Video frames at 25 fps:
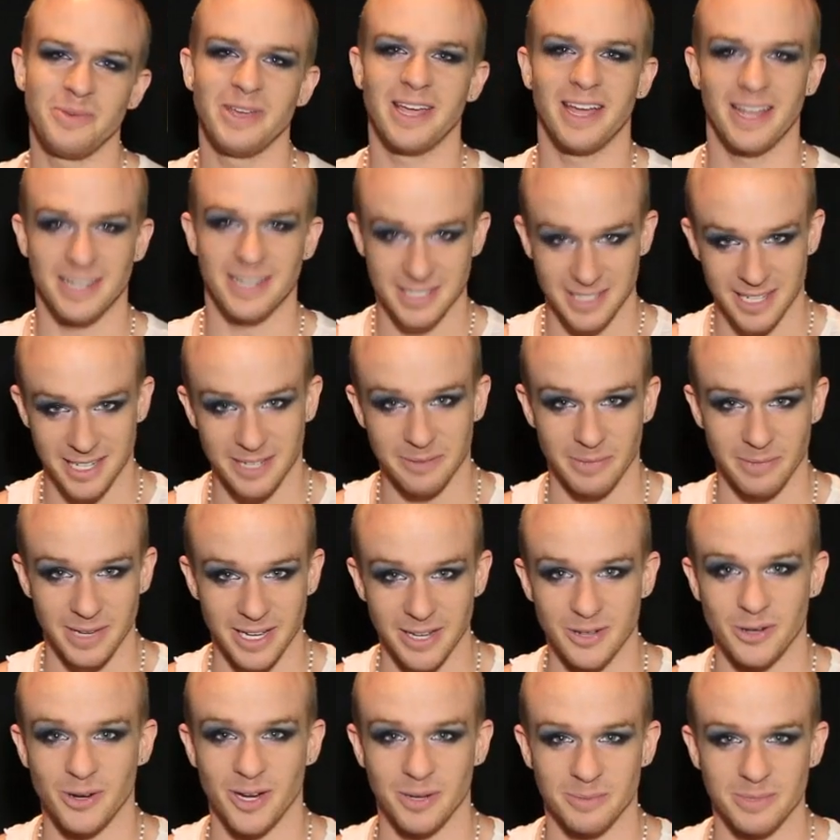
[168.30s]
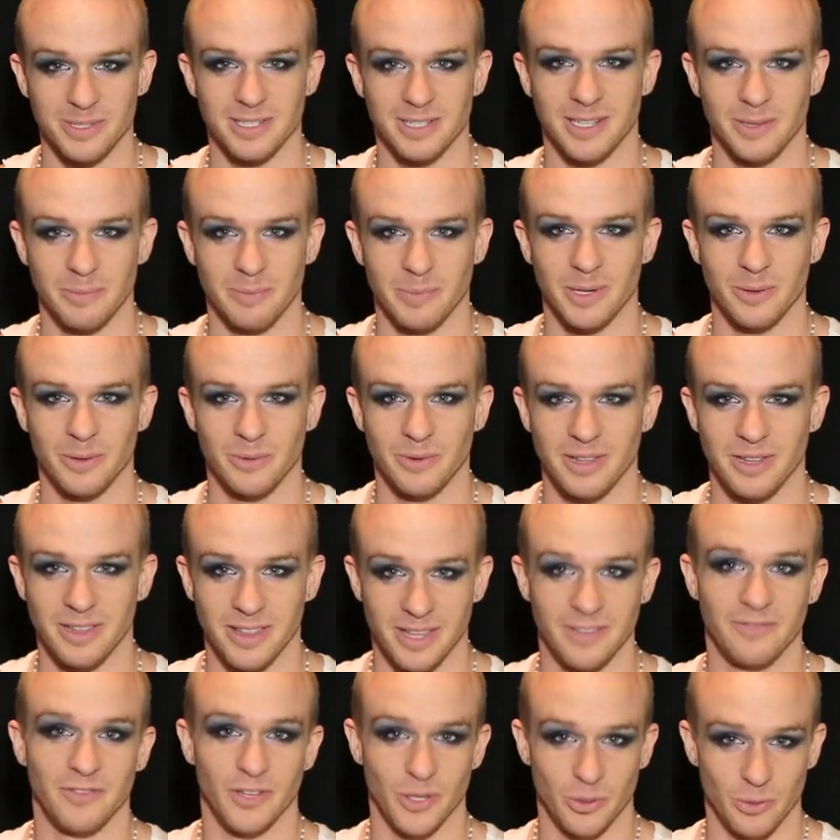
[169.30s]
be asking me who I'm sleeping
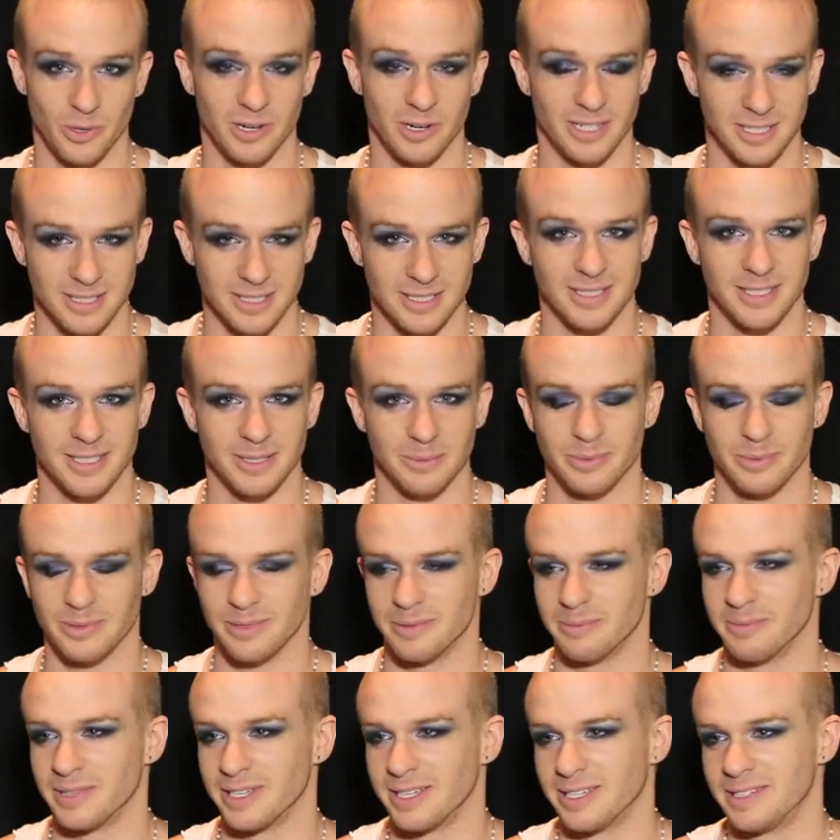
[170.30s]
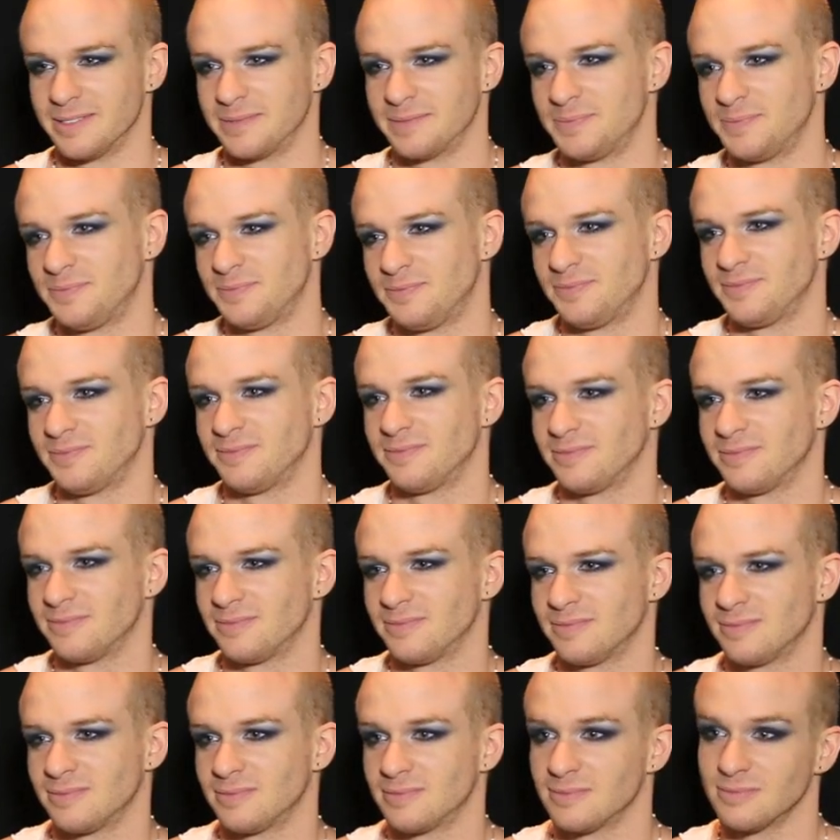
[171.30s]
with if you want to sleep with me.
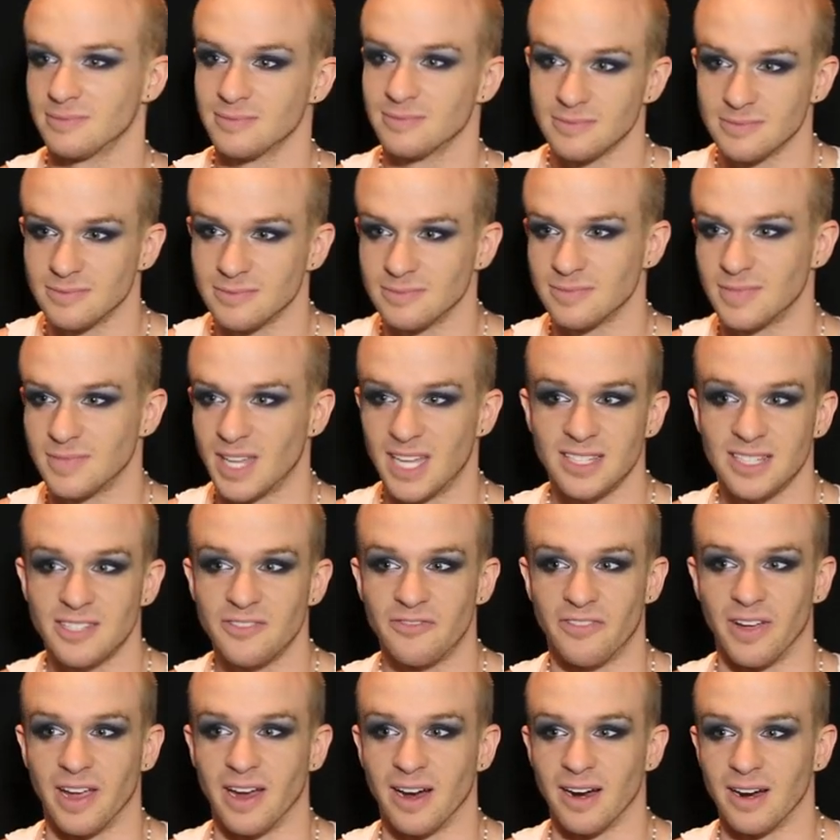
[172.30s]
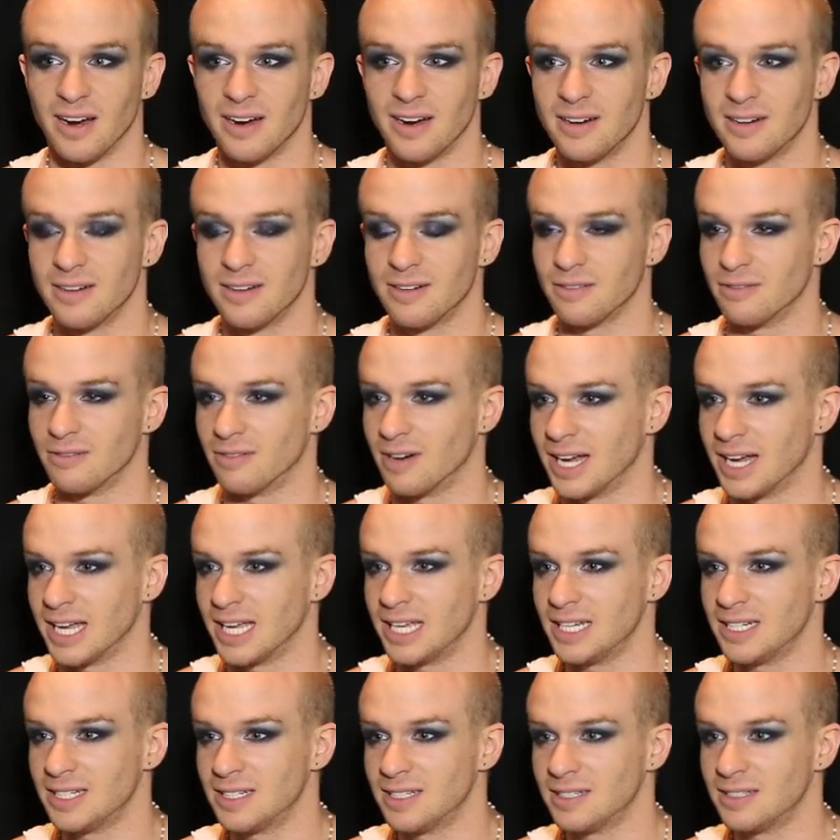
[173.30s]
That's fair,
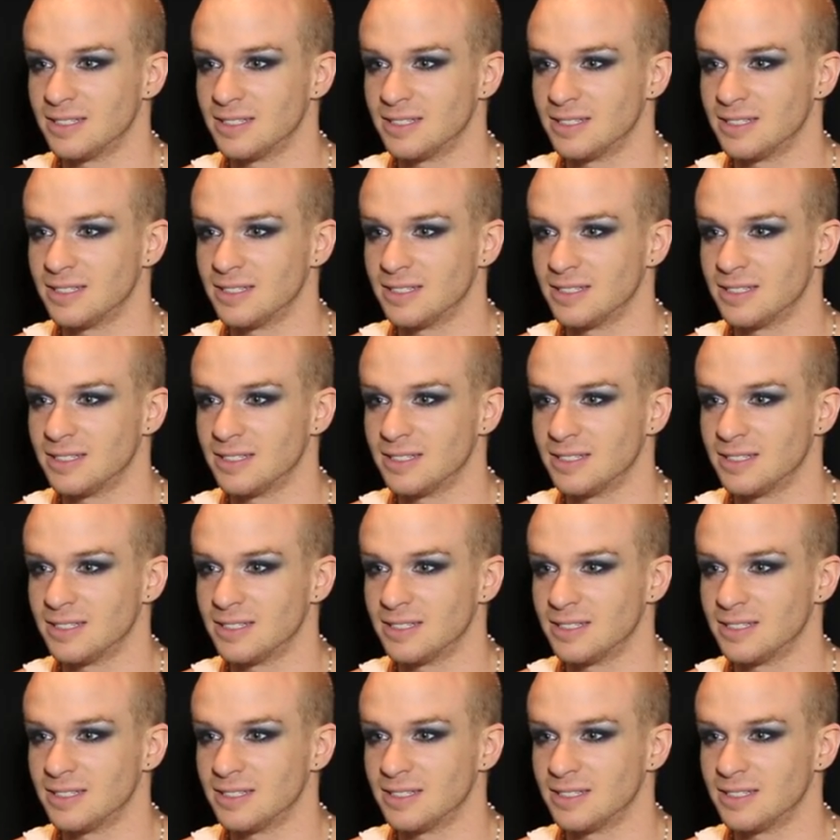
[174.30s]
right?